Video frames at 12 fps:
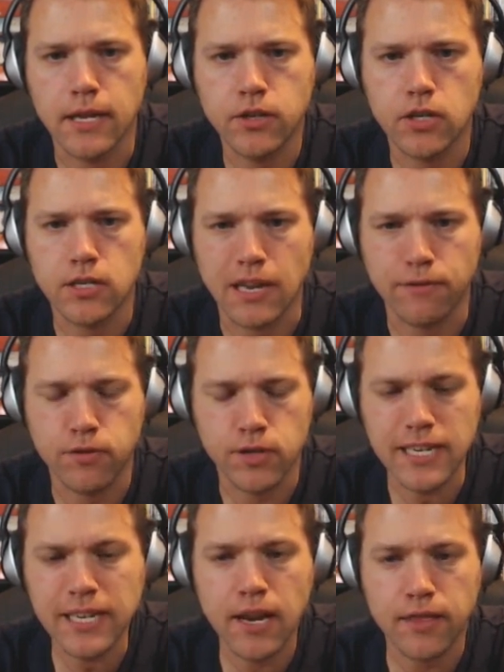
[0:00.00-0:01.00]
just... For a
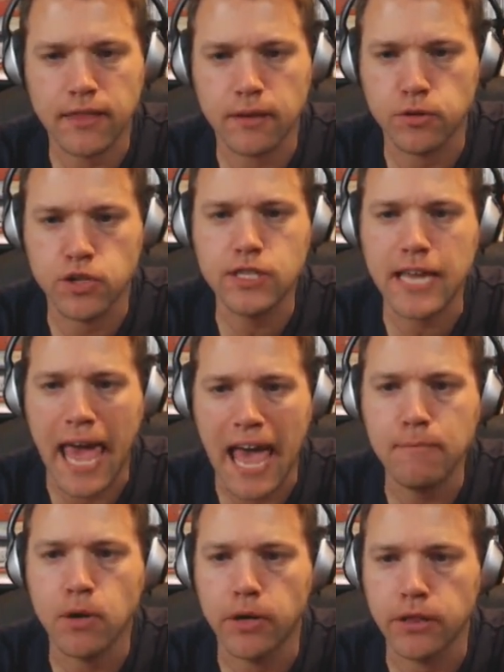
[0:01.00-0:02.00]
second I thought there was just
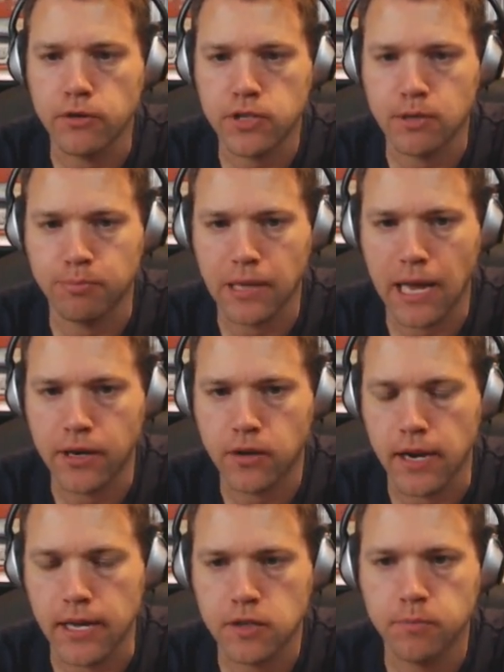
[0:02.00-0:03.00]
ammo in those supply
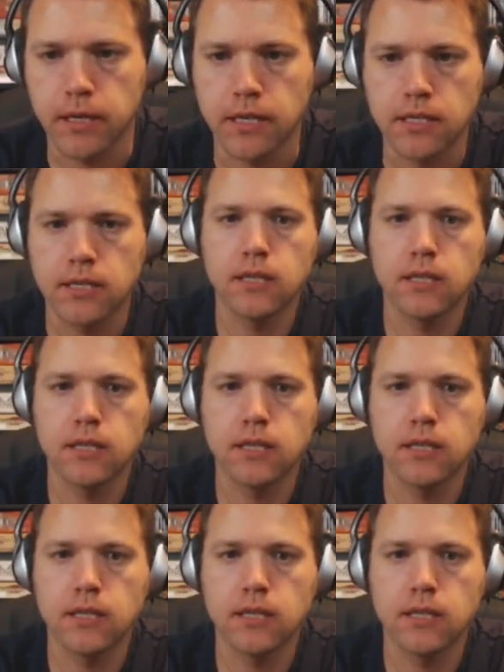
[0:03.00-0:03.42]
crates, but